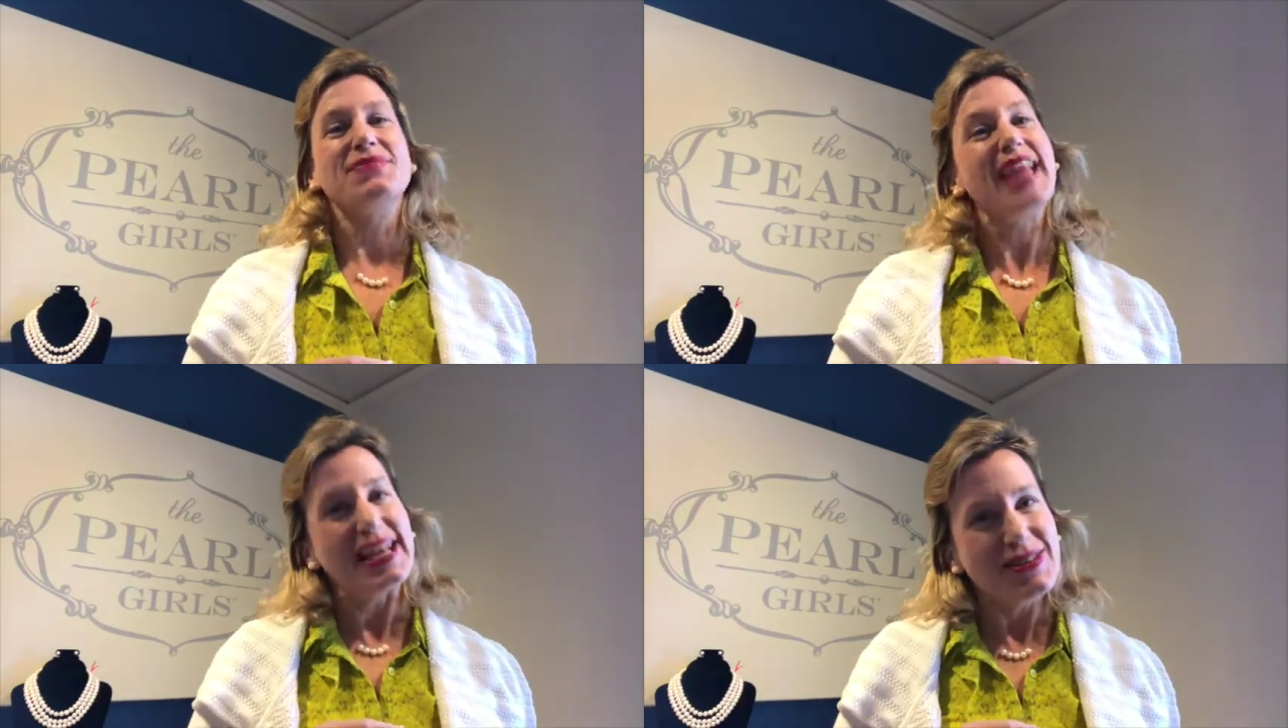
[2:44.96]

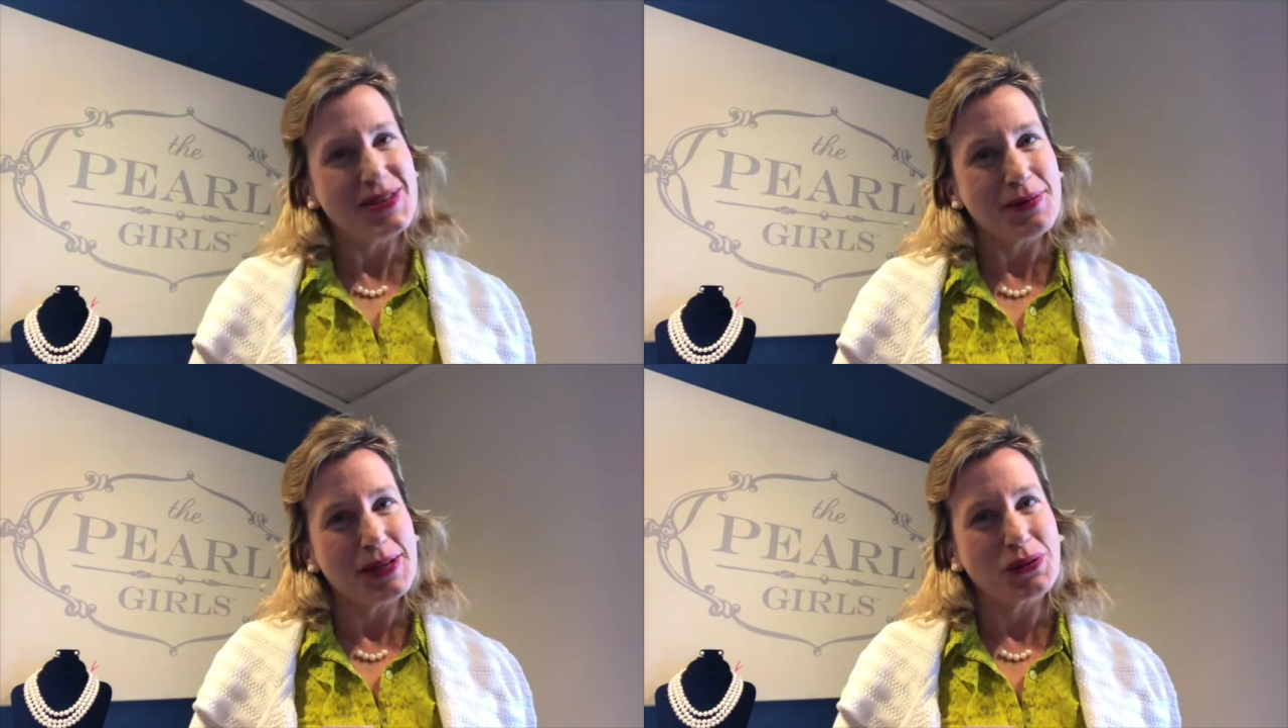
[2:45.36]
Thank you
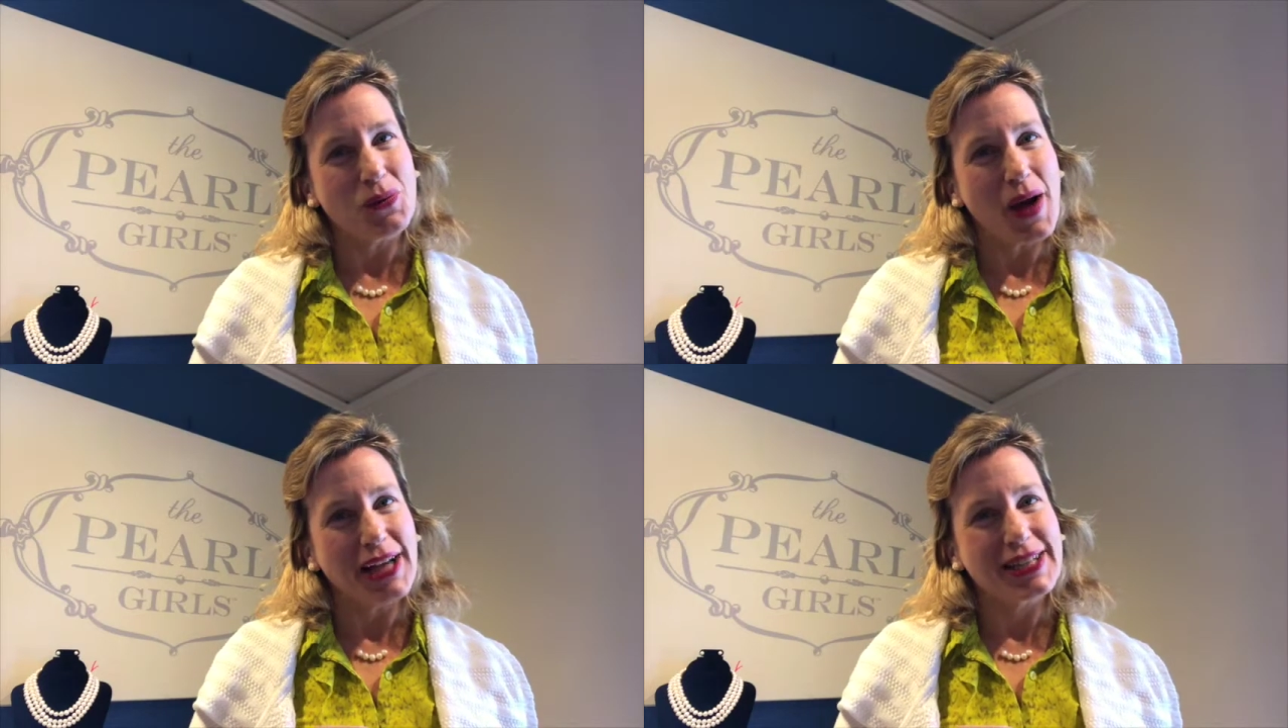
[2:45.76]
so much for
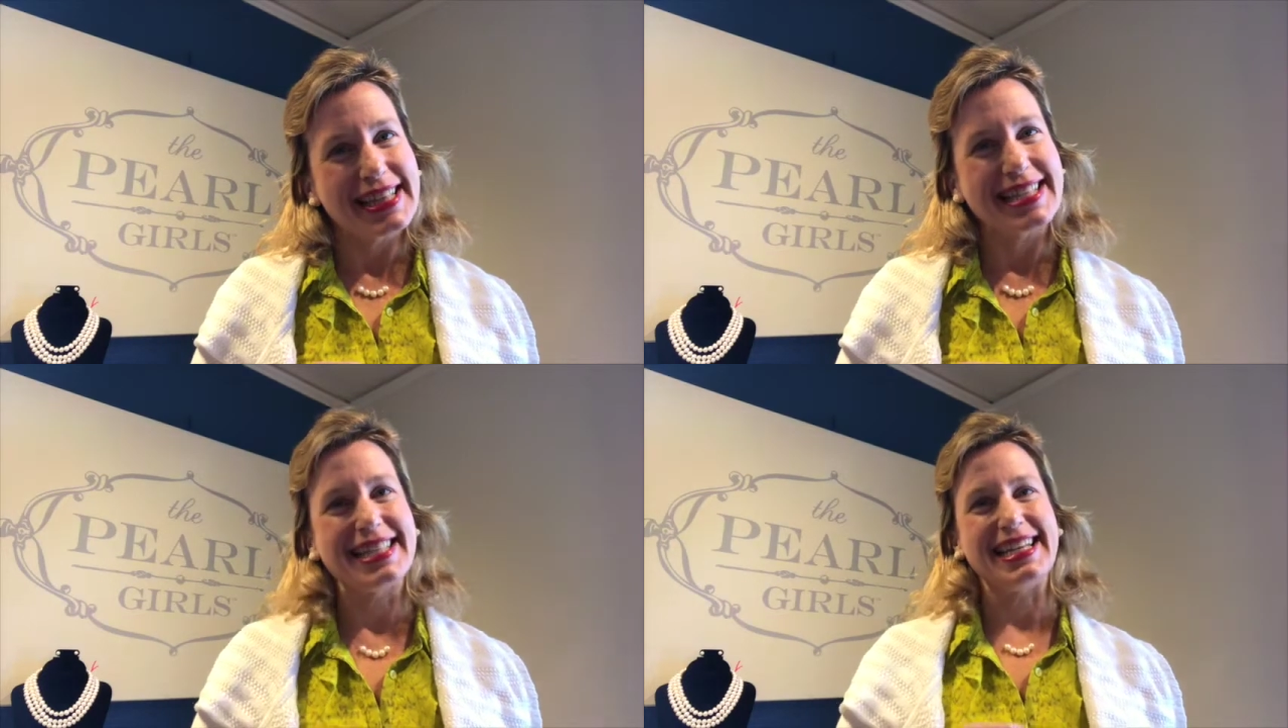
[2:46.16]
watching.
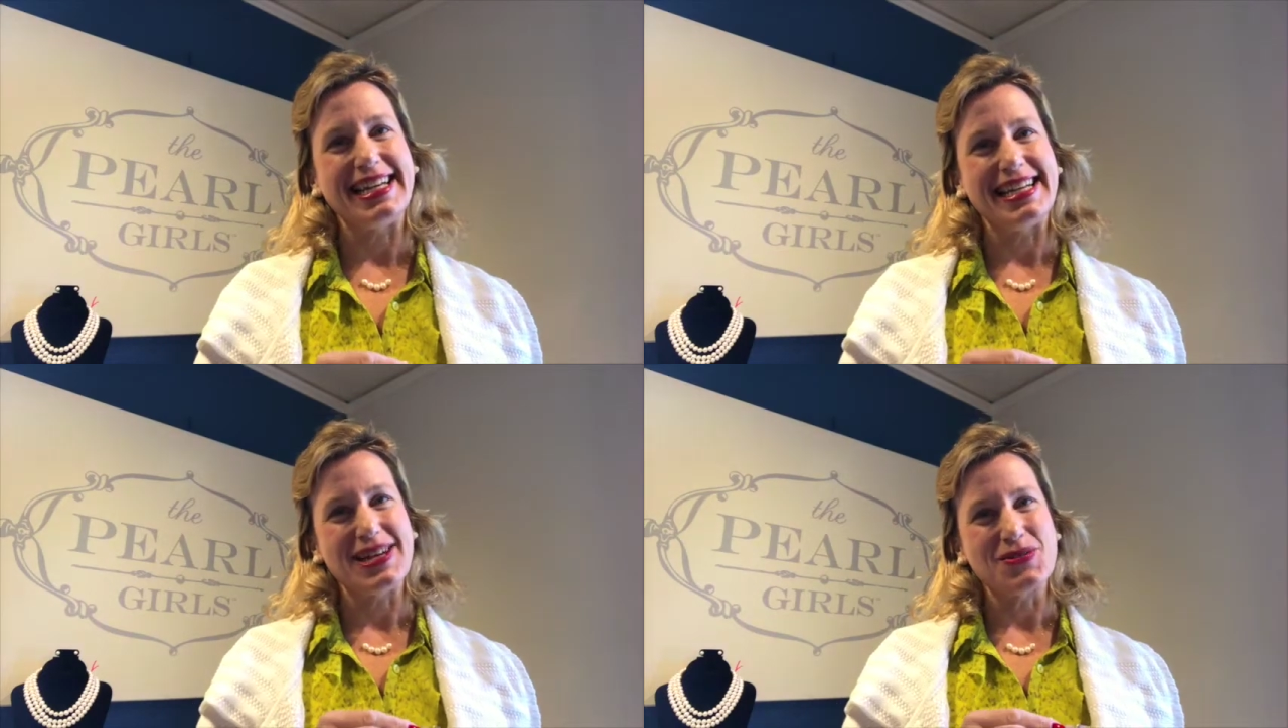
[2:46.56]
This is
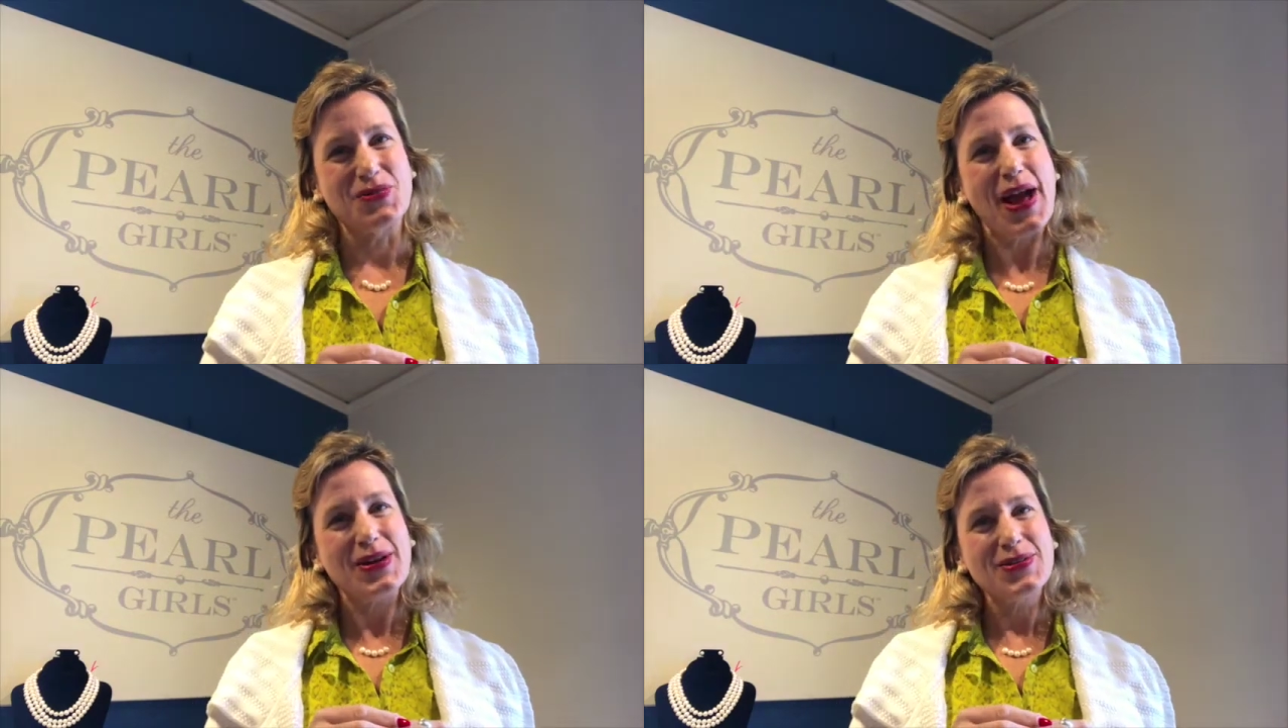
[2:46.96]
India
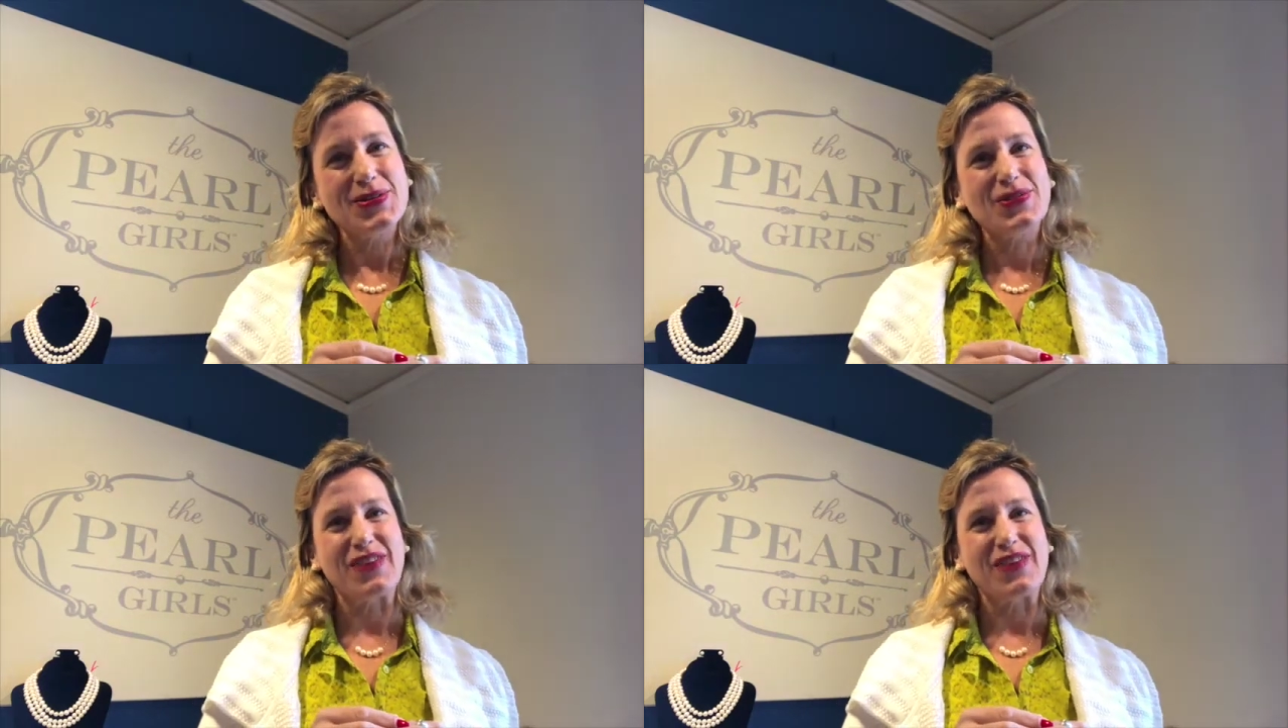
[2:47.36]
Rose,